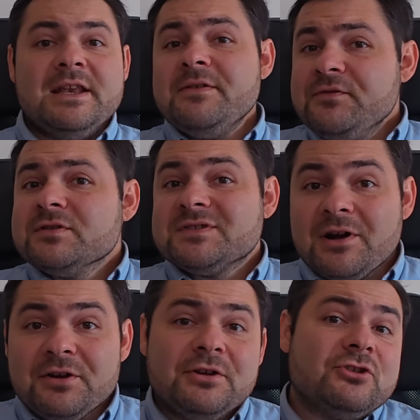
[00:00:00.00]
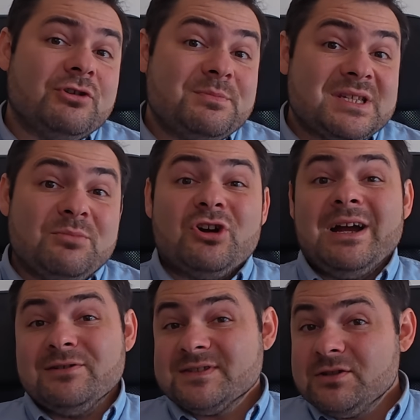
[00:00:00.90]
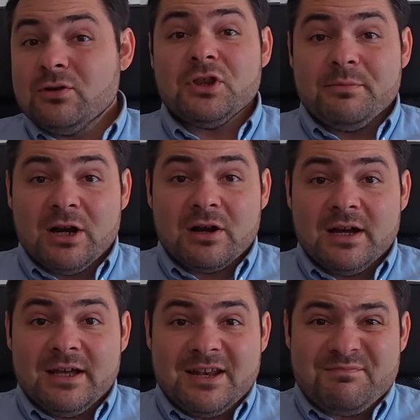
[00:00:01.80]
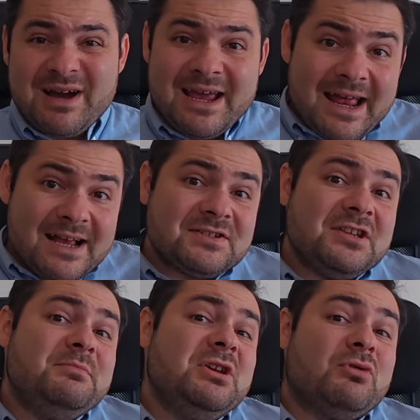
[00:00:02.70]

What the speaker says: And if you're starting your trip somewhere else in North America, it might actually be